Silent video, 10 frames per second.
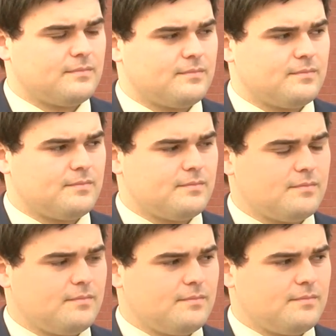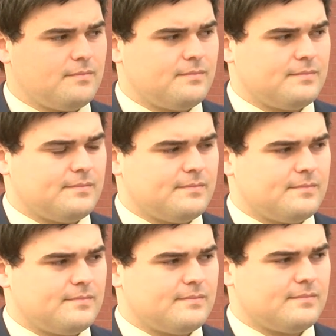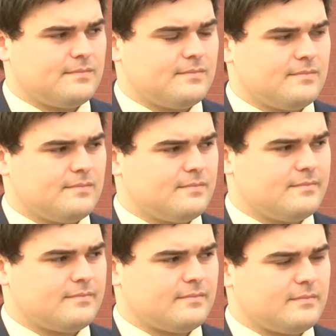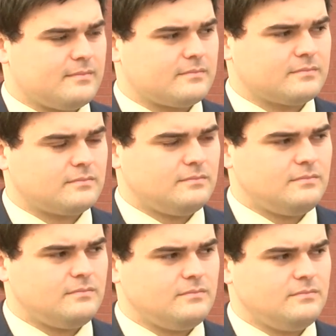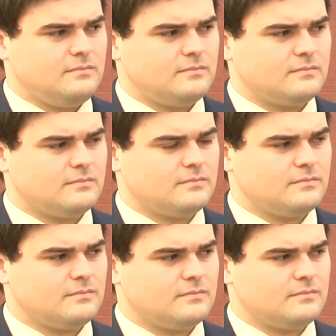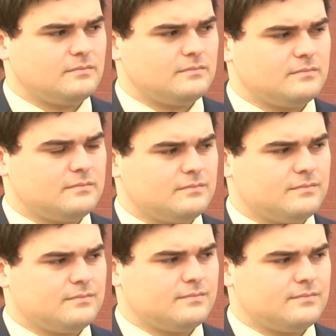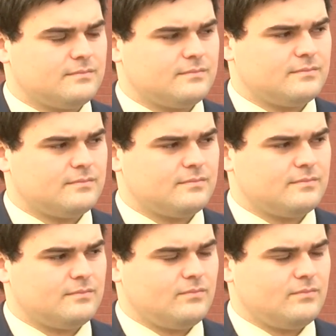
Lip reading: The person shown says nothing.